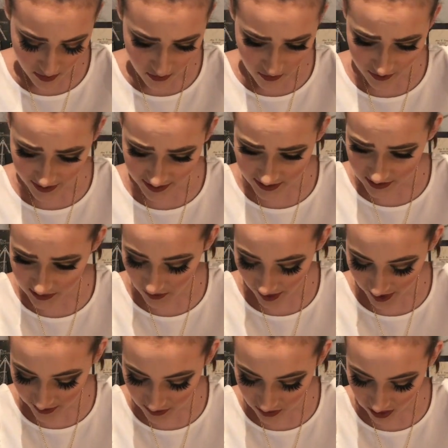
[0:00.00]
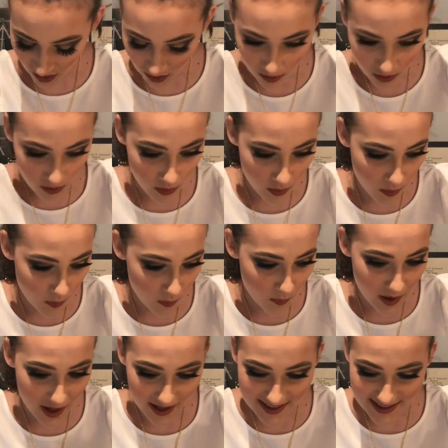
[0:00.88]
Okay, so I don't know
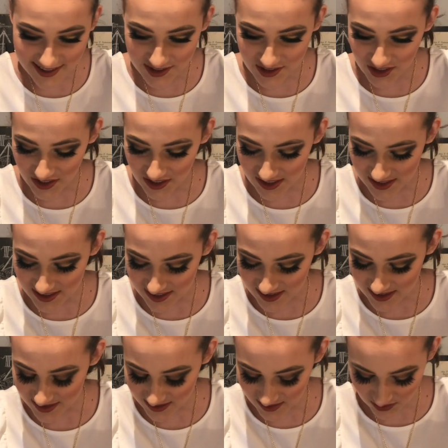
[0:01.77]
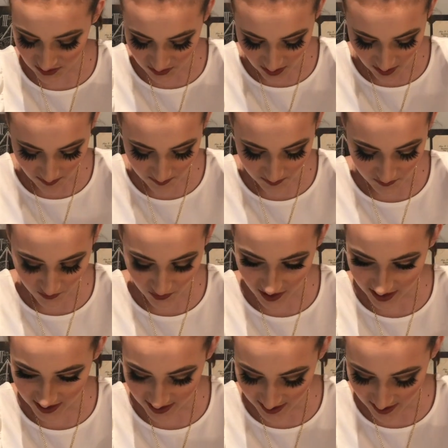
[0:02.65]
what just dropped
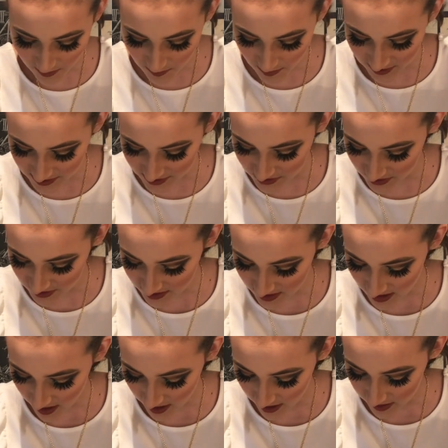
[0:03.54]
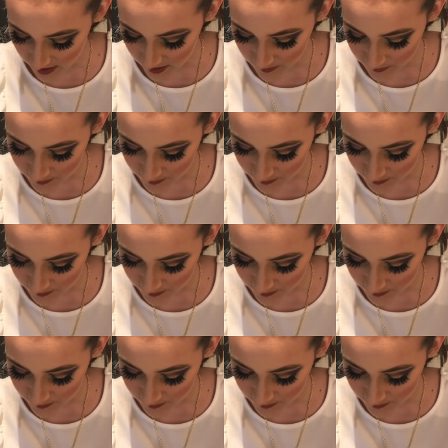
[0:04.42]
right here, but just like